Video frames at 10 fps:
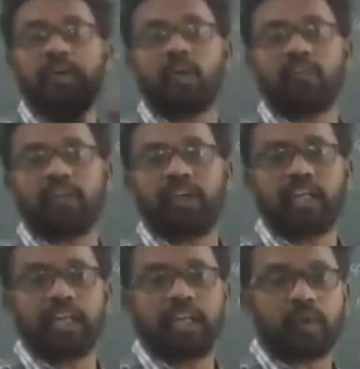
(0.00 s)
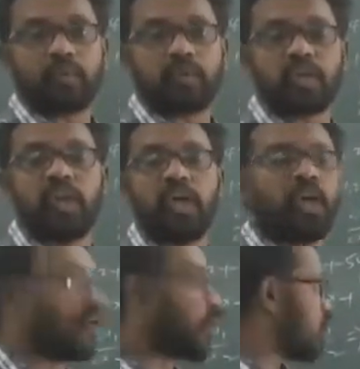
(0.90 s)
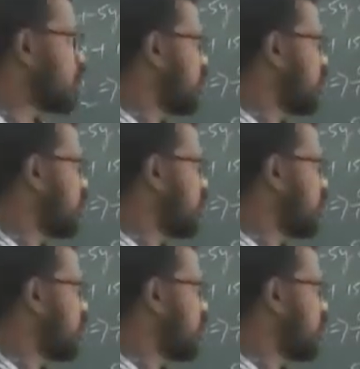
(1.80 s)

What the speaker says: pair of linear equation. You can